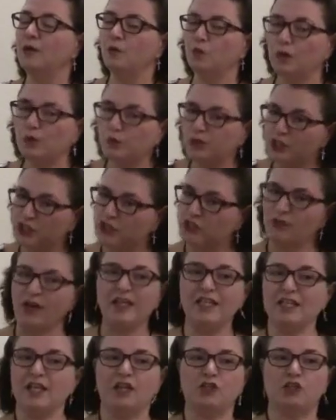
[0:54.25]
when we
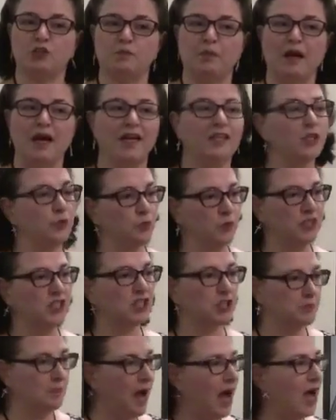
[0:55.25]
straighten our spine and we
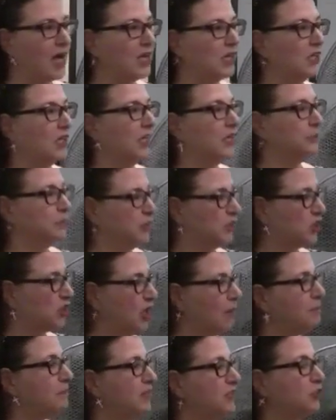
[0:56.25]
smile and we
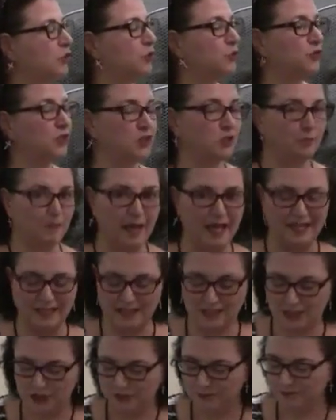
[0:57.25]
jump into the
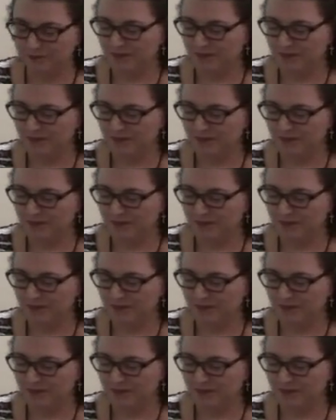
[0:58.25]
debate.